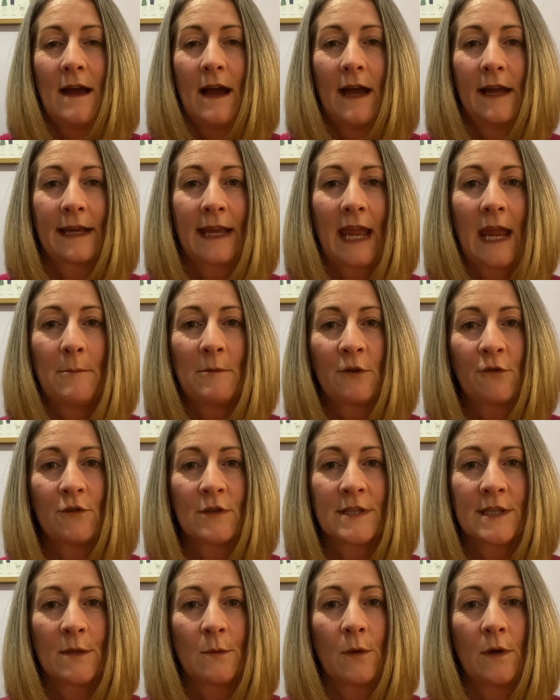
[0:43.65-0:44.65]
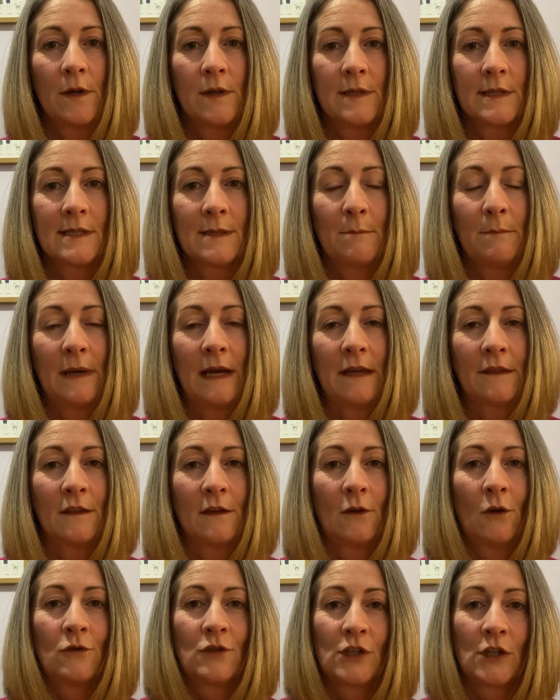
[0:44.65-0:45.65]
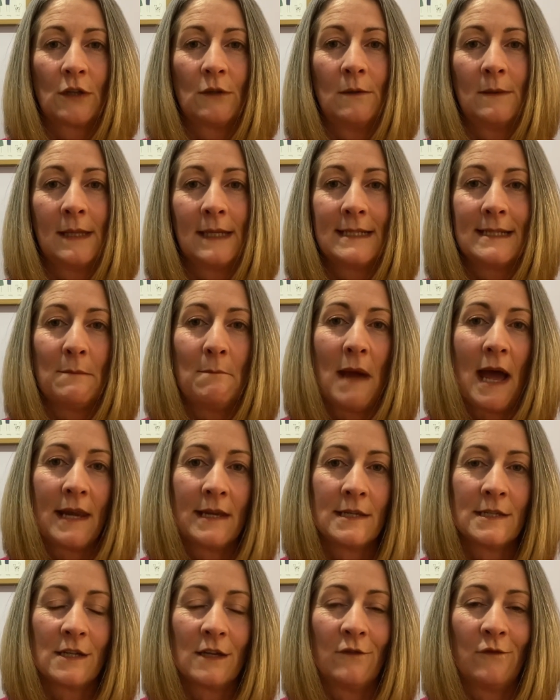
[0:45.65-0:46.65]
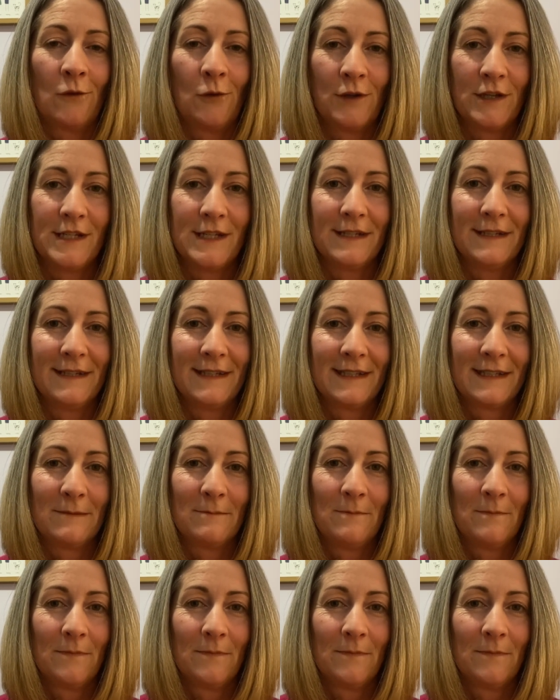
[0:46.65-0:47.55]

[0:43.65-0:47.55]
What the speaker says: I came across the words pathological demand avoidance.